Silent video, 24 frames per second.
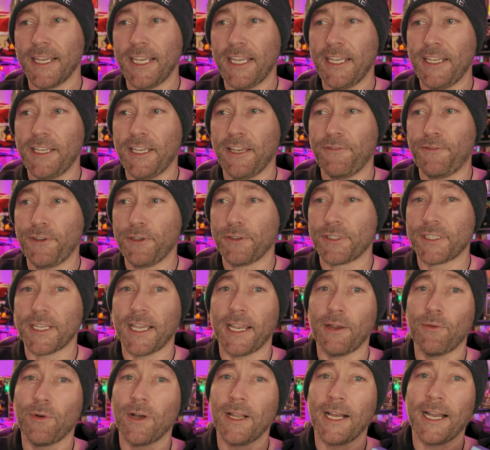if you
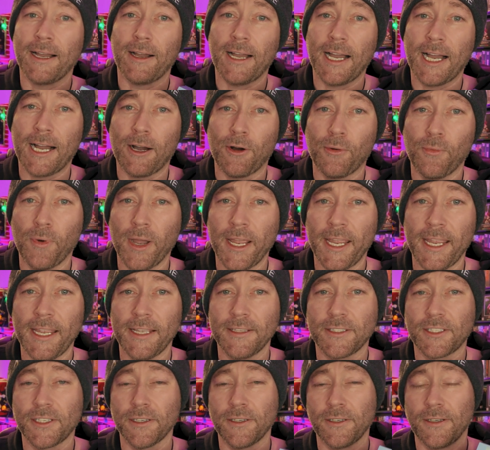say, well, I'll
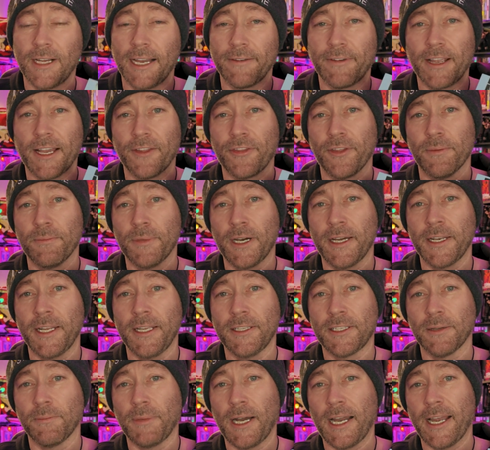wait till I've got the
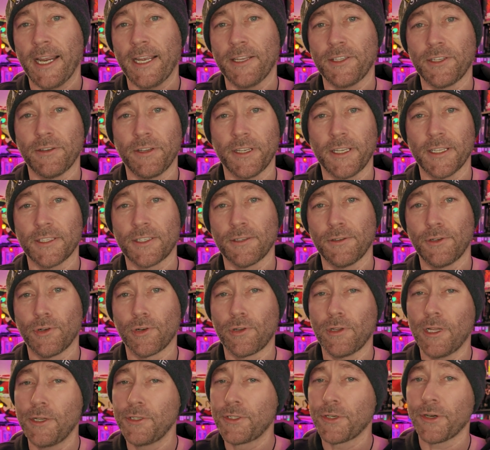money to buy it till it gets a little
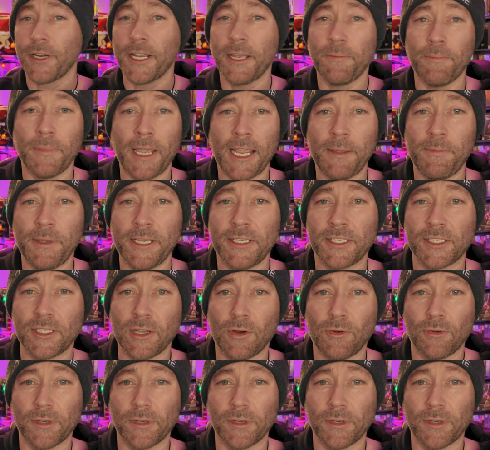closer, it may be sold